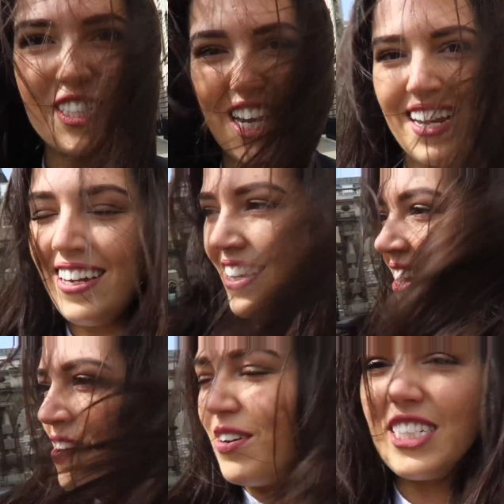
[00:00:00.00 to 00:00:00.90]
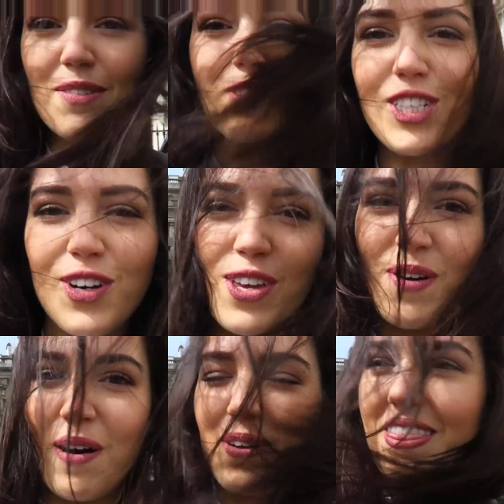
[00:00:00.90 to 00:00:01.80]
watching, which I'm sure you
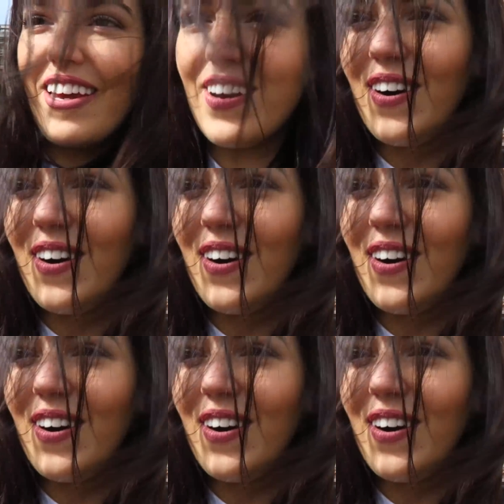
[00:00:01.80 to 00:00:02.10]
are with your